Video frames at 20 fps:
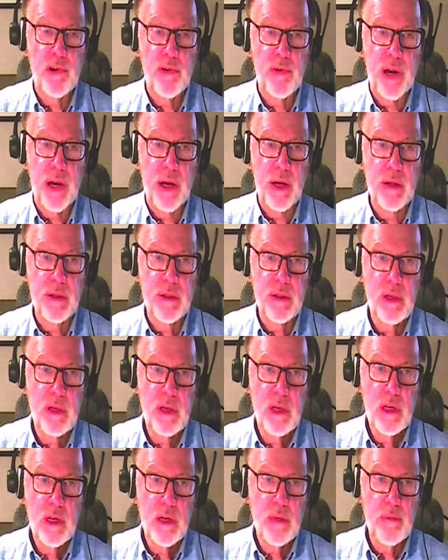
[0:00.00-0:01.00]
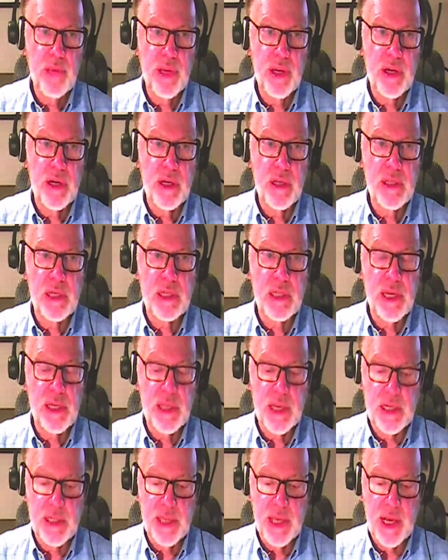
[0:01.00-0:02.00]
around, because, as
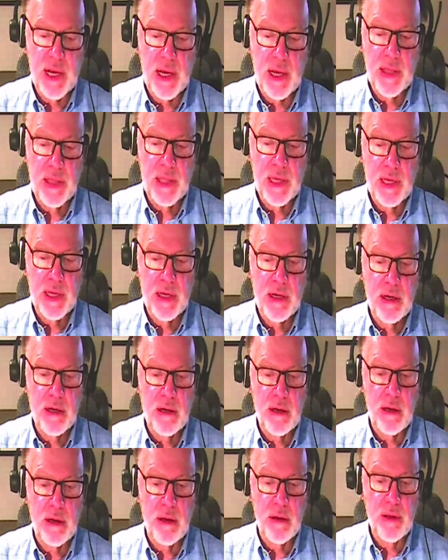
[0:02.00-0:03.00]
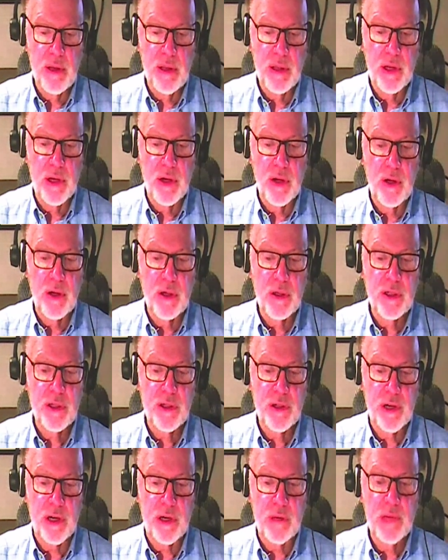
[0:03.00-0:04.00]
I said, I think in the long
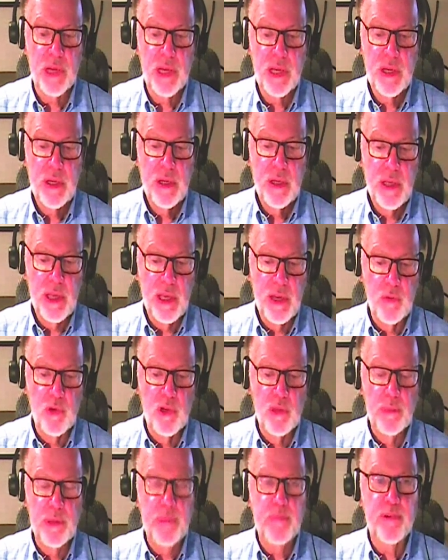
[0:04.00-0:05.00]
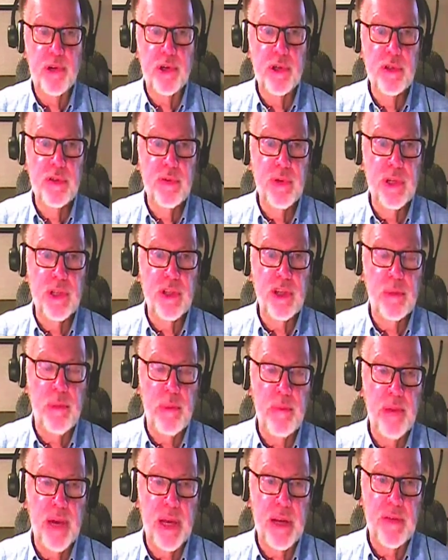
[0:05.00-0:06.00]
term, it will be proven to be
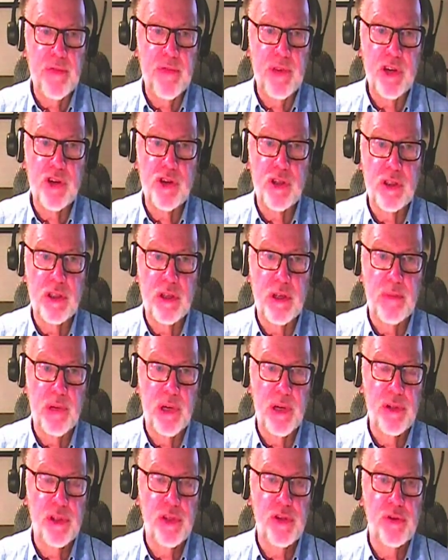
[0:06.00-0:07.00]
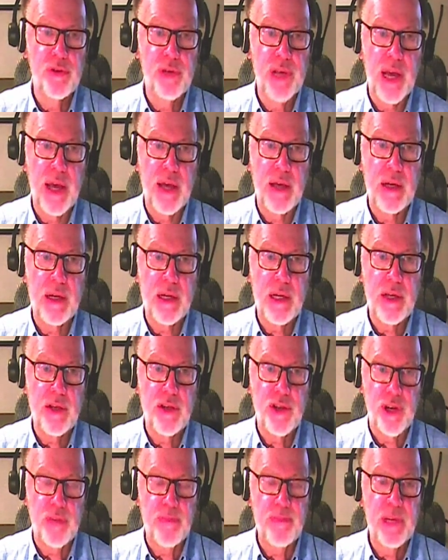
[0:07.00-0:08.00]
beneficial to both Sudan and
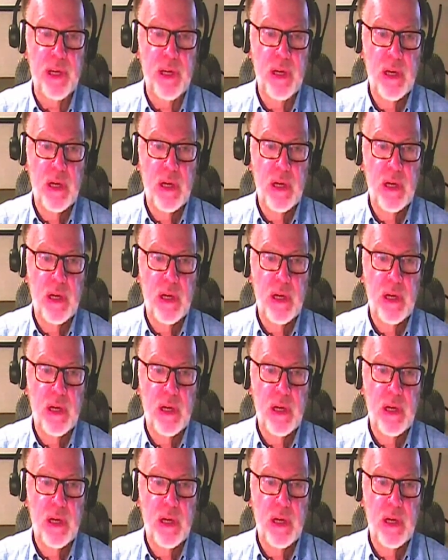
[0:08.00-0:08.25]
Egypt.